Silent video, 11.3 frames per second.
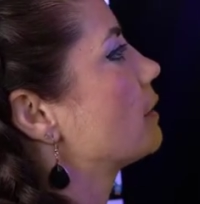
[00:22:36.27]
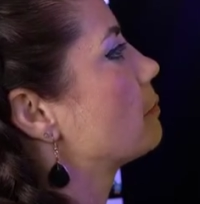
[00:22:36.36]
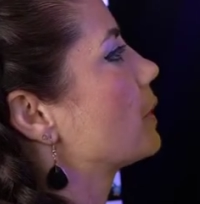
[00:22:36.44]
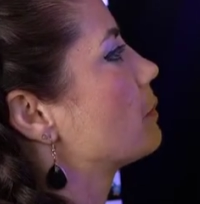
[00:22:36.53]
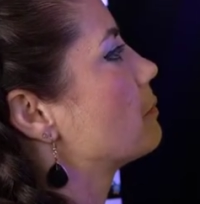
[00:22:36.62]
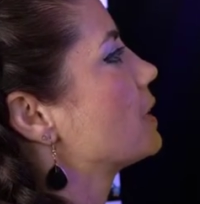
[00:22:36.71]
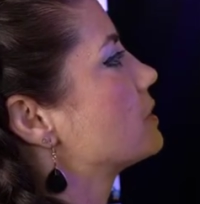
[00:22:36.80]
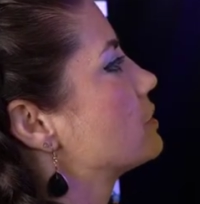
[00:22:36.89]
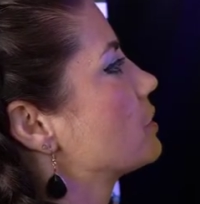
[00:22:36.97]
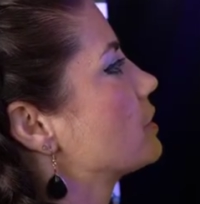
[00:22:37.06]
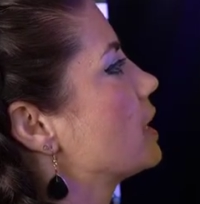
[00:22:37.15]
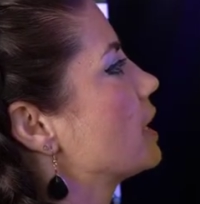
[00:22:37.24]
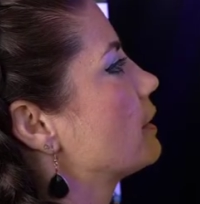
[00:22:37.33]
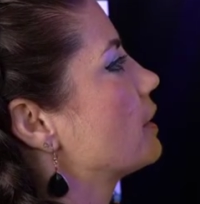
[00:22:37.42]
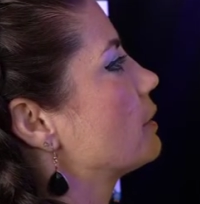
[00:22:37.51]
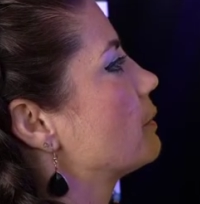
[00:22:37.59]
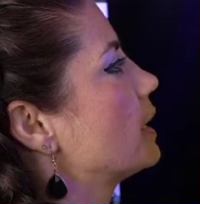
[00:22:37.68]
my mustard
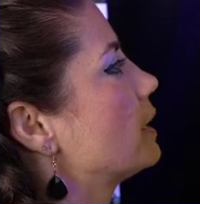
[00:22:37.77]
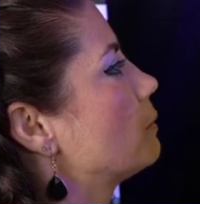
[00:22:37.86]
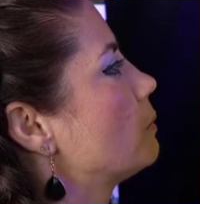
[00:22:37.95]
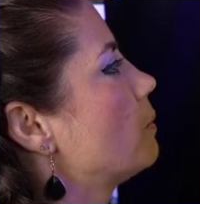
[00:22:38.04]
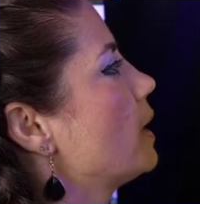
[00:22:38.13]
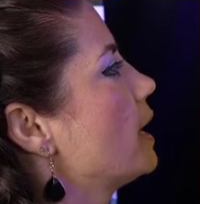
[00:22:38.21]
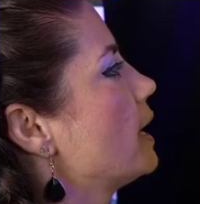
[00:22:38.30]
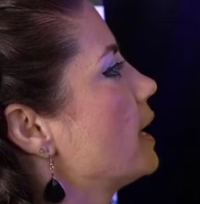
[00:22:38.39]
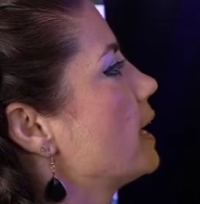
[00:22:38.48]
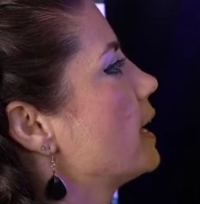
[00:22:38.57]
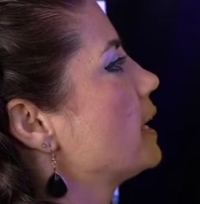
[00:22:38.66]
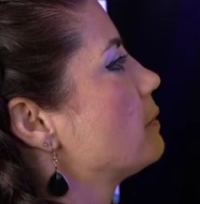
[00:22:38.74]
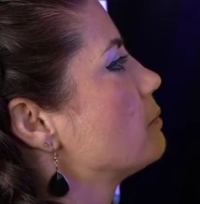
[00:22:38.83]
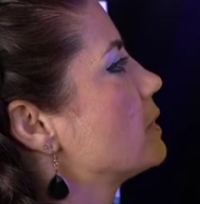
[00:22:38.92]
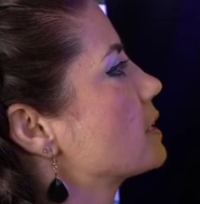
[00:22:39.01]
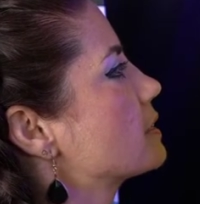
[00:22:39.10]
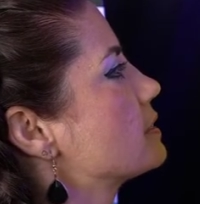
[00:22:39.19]
yellow and white
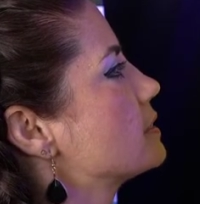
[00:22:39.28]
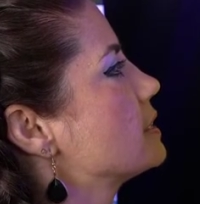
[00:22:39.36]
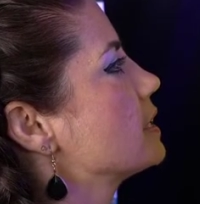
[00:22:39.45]
mixed